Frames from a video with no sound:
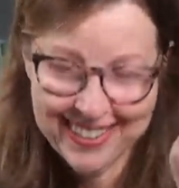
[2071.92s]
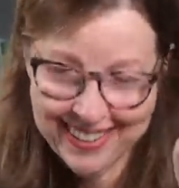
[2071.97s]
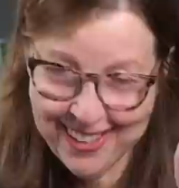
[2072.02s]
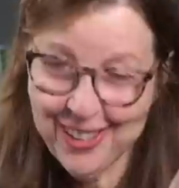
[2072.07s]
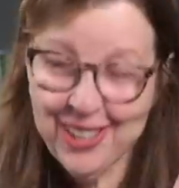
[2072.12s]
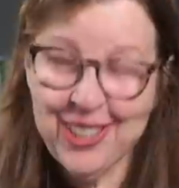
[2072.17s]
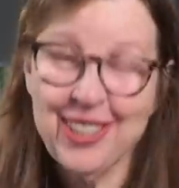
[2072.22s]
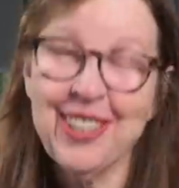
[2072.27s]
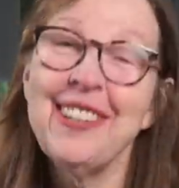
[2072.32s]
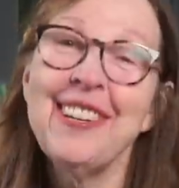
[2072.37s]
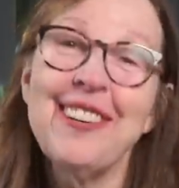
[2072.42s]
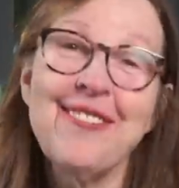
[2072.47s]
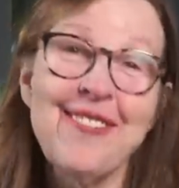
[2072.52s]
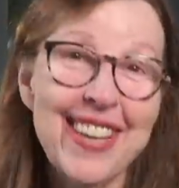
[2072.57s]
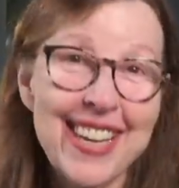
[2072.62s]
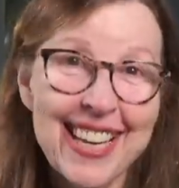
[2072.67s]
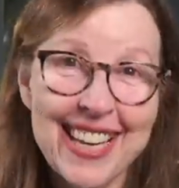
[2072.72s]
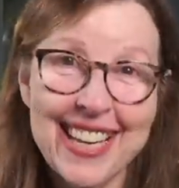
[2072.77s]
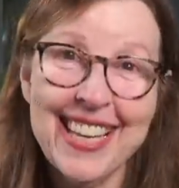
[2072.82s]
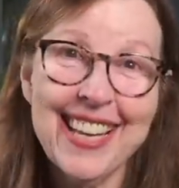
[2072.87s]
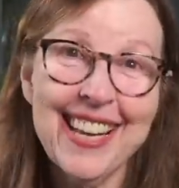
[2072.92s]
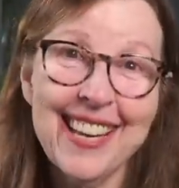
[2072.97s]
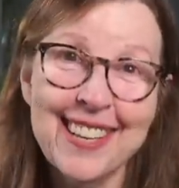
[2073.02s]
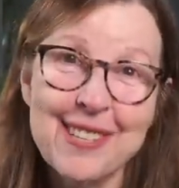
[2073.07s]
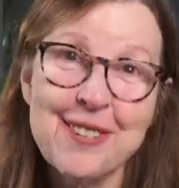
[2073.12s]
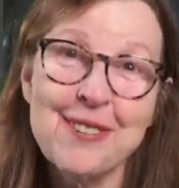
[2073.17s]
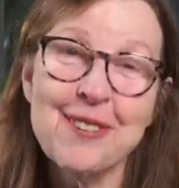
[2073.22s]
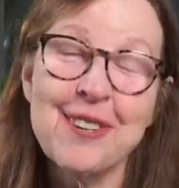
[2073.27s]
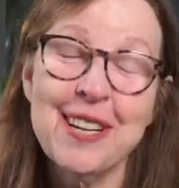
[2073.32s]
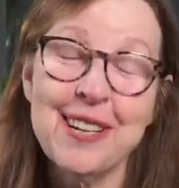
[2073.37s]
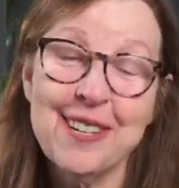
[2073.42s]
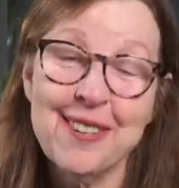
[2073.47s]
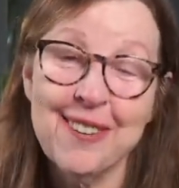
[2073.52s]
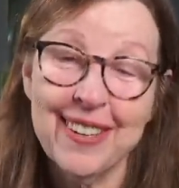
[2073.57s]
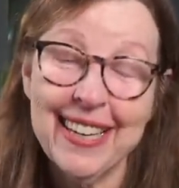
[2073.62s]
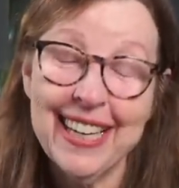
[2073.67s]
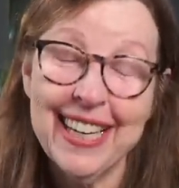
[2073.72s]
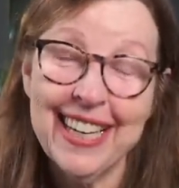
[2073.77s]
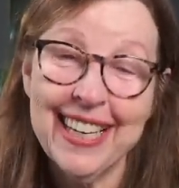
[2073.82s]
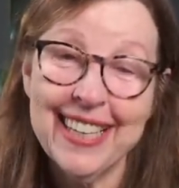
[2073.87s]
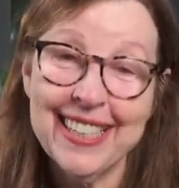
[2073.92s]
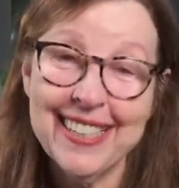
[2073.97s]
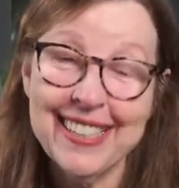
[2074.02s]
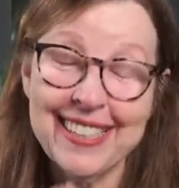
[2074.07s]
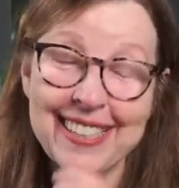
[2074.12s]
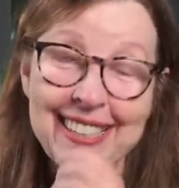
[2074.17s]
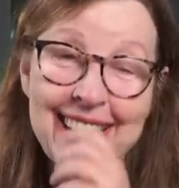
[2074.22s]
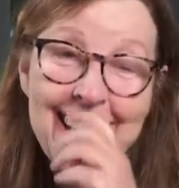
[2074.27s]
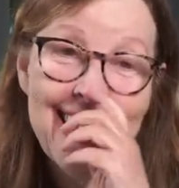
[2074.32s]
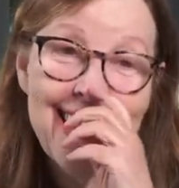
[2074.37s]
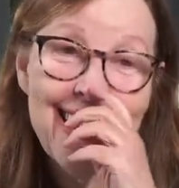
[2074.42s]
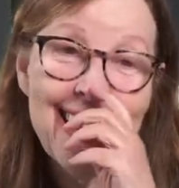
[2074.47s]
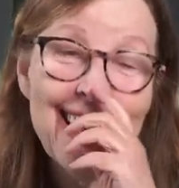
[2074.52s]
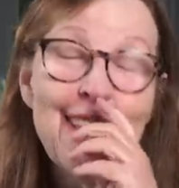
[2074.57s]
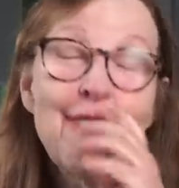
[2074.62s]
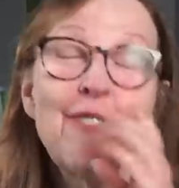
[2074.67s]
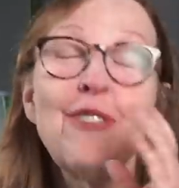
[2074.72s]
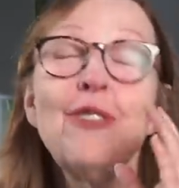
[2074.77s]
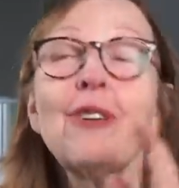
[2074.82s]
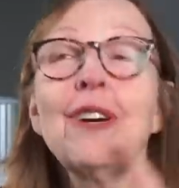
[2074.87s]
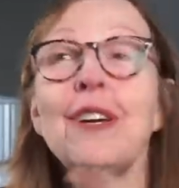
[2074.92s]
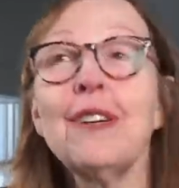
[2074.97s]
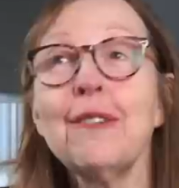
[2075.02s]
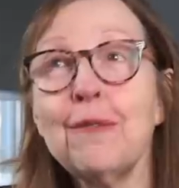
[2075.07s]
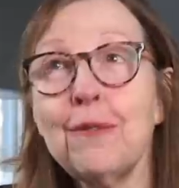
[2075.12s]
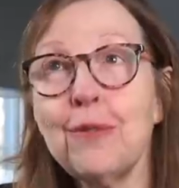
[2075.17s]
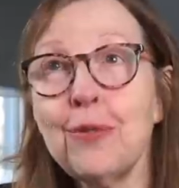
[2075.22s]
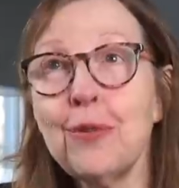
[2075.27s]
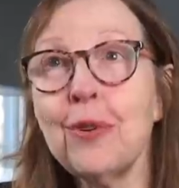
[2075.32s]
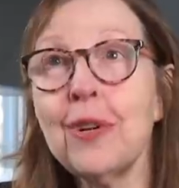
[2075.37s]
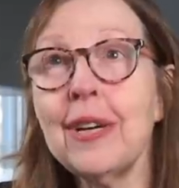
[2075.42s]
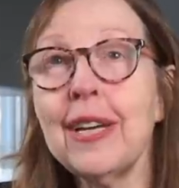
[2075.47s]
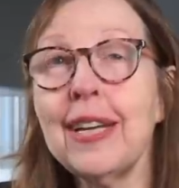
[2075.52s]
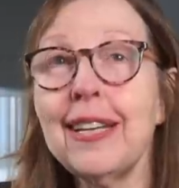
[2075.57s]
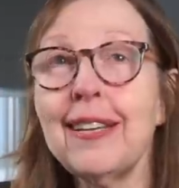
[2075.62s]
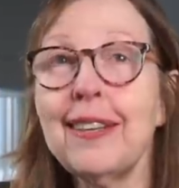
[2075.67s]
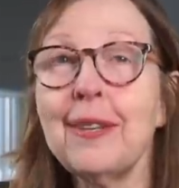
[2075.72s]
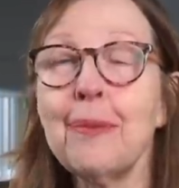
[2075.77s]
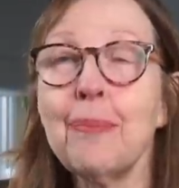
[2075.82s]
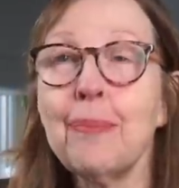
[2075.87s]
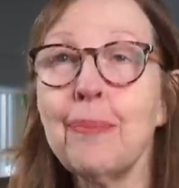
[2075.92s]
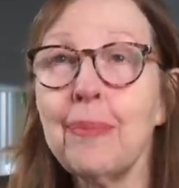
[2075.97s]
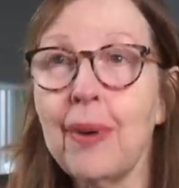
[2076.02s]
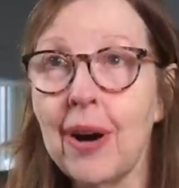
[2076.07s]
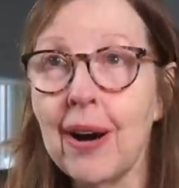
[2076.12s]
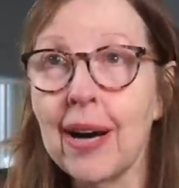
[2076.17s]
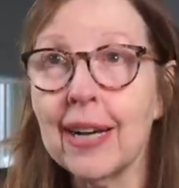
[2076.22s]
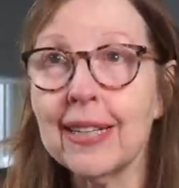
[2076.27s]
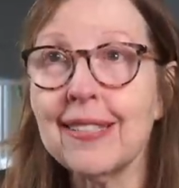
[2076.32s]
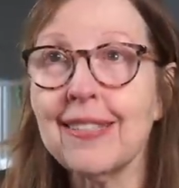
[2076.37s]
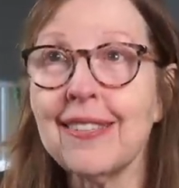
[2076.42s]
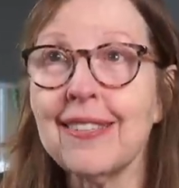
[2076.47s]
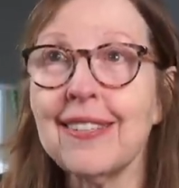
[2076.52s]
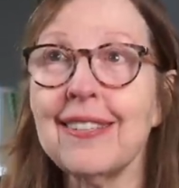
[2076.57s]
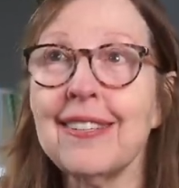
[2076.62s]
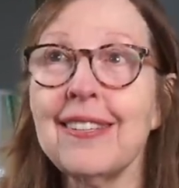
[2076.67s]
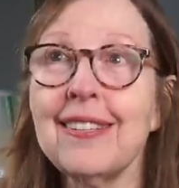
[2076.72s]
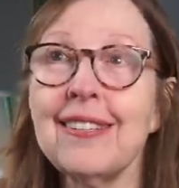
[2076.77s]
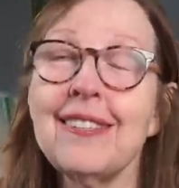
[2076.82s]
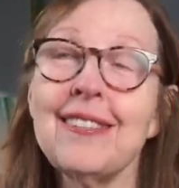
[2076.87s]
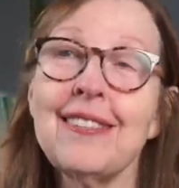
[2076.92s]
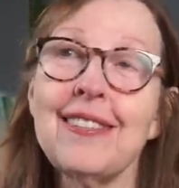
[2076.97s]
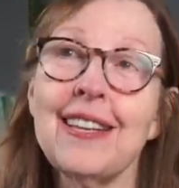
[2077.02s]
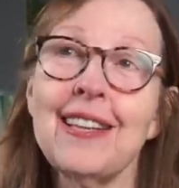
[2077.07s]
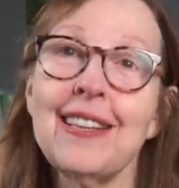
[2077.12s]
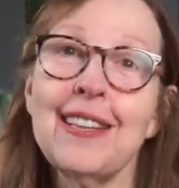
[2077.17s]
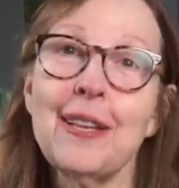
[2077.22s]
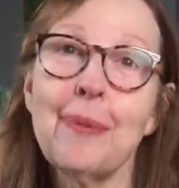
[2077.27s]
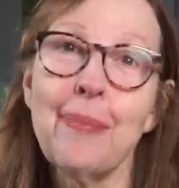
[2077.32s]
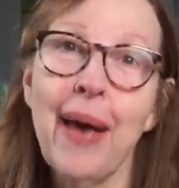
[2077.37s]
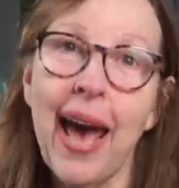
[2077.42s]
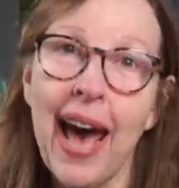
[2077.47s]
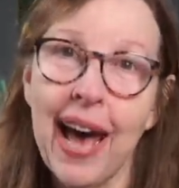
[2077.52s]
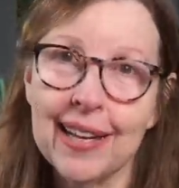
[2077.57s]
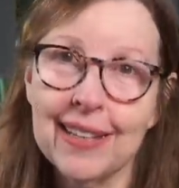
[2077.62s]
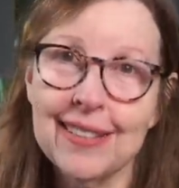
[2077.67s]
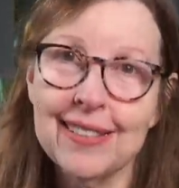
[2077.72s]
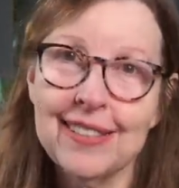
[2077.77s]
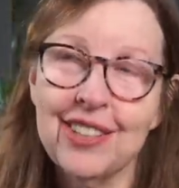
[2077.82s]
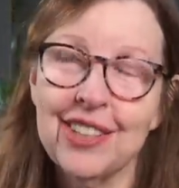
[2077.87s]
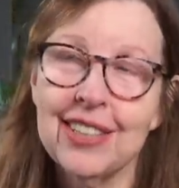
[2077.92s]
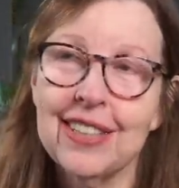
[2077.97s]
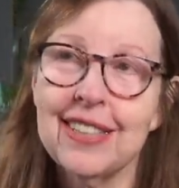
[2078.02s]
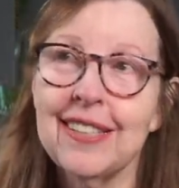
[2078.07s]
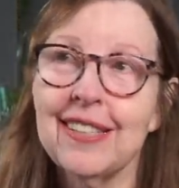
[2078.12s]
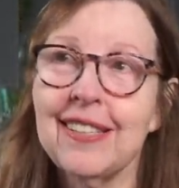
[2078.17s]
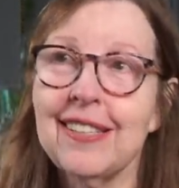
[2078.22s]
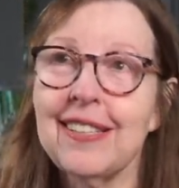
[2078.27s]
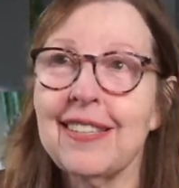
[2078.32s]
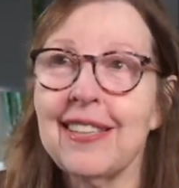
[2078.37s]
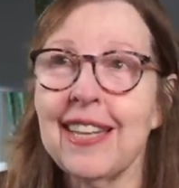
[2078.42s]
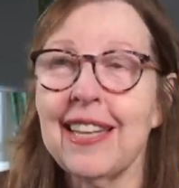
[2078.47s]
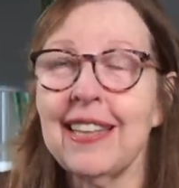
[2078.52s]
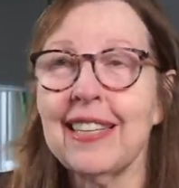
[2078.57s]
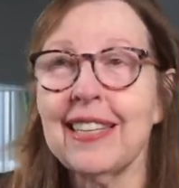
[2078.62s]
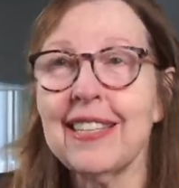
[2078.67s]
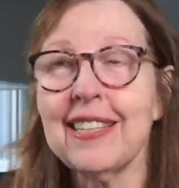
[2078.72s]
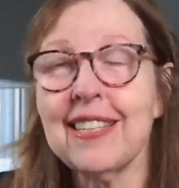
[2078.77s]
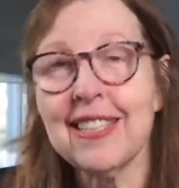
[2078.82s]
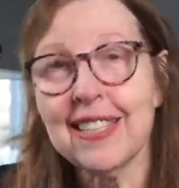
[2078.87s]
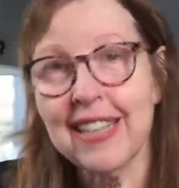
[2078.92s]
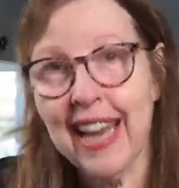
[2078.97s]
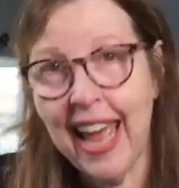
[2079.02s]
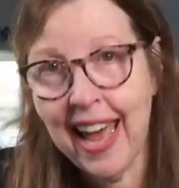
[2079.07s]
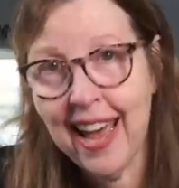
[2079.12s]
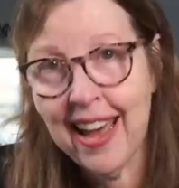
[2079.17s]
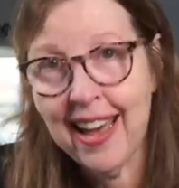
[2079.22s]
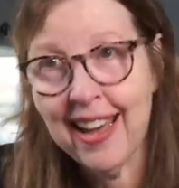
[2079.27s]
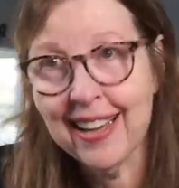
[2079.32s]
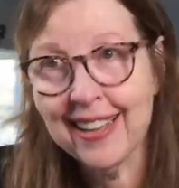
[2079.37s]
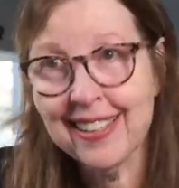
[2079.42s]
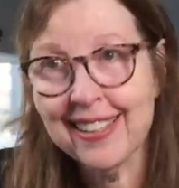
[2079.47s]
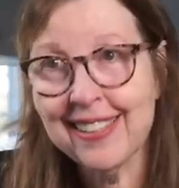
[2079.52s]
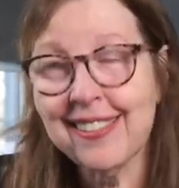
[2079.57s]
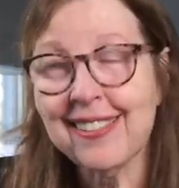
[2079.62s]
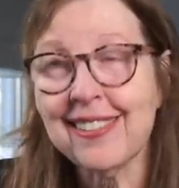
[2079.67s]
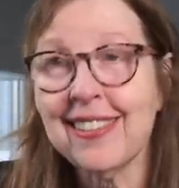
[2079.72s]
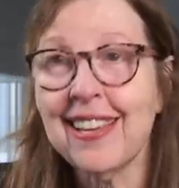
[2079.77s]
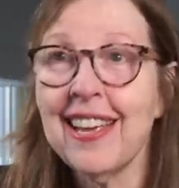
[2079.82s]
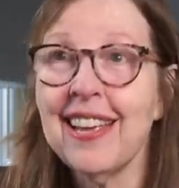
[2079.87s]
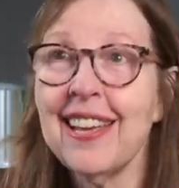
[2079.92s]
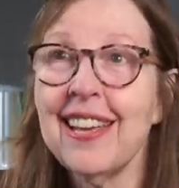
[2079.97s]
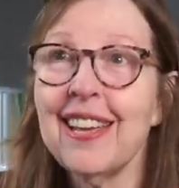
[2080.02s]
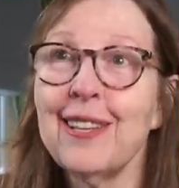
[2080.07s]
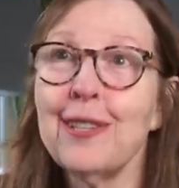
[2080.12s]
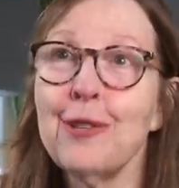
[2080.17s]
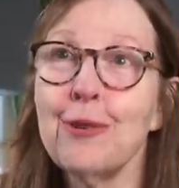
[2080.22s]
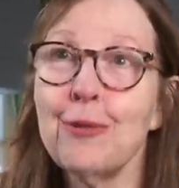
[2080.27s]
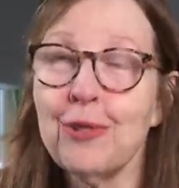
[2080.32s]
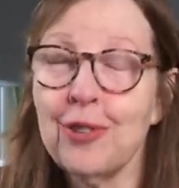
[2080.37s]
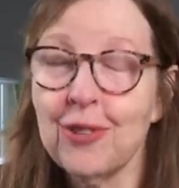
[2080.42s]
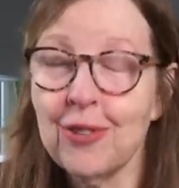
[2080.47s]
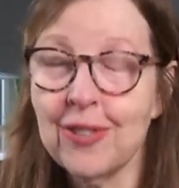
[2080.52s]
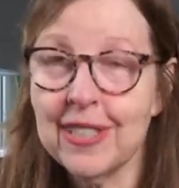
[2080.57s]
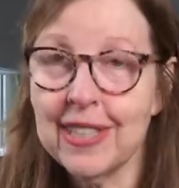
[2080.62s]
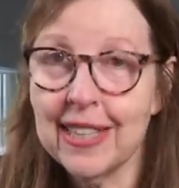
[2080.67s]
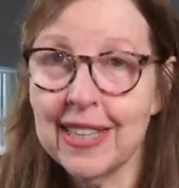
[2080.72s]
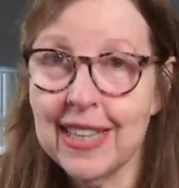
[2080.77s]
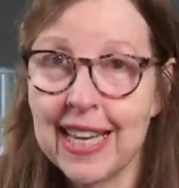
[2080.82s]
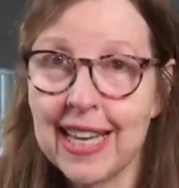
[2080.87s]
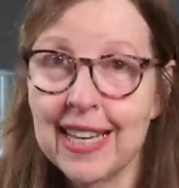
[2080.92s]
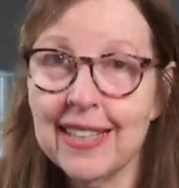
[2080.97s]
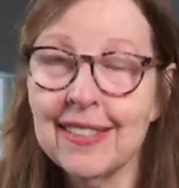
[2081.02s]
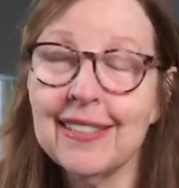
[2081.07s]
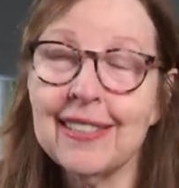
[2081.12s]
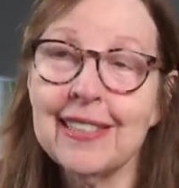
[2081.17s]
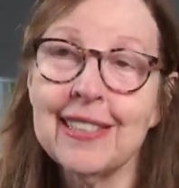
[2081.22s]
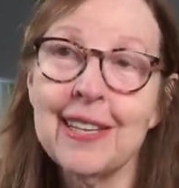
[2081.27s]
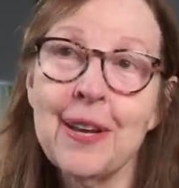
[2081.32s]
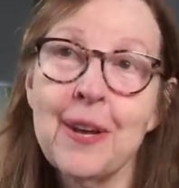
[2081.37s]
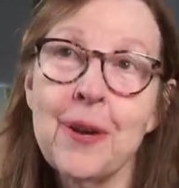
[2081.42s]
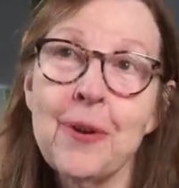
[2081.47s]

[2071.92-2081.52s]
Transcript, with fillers: there shouldn't be any other ingredients. If you can avoid the boxes and the packages and the snacks, those sorts of things.